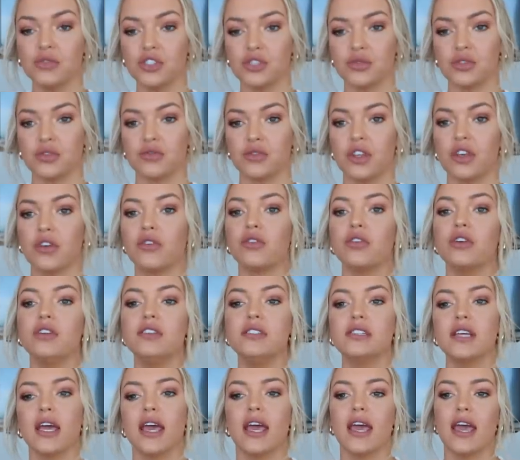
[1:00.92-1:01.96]
which was really
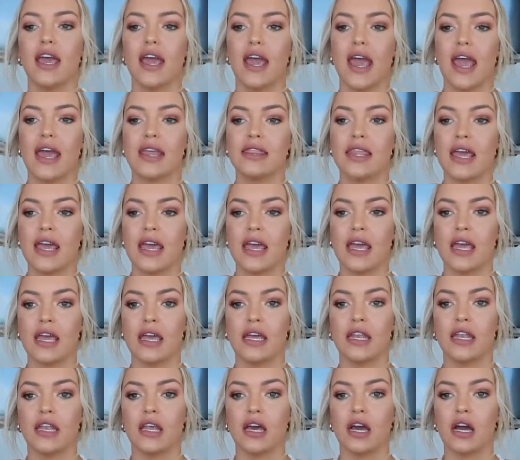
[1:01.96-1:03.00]
good. And
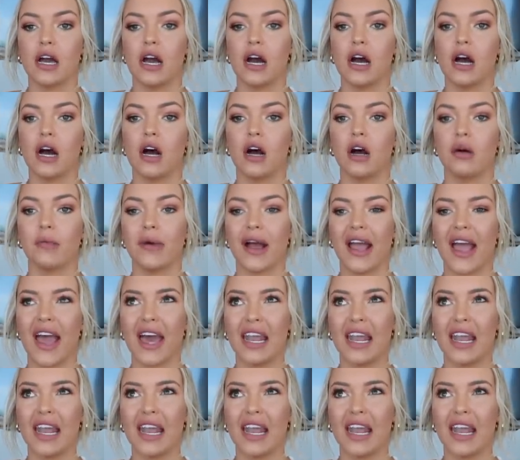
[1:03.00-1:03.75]
then I